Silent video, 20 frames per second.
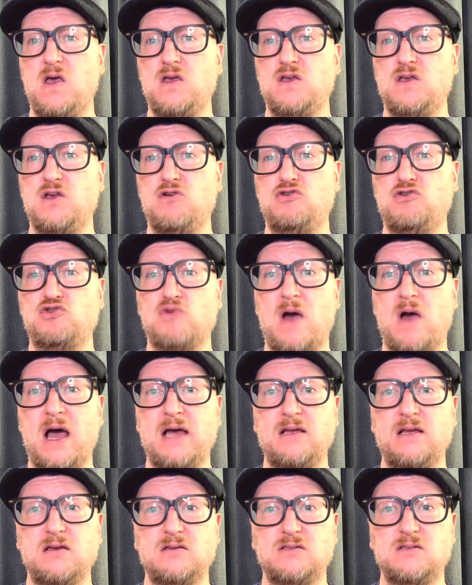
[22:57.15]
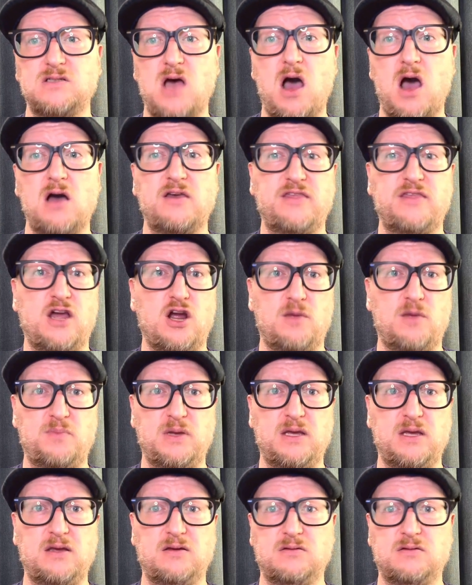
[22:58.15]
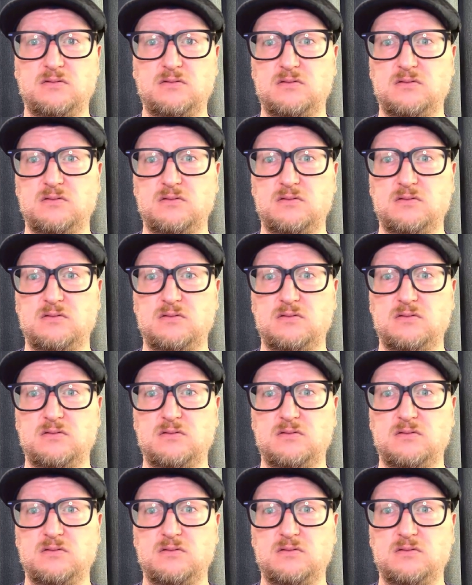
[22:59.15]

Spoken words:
You try talk therapy,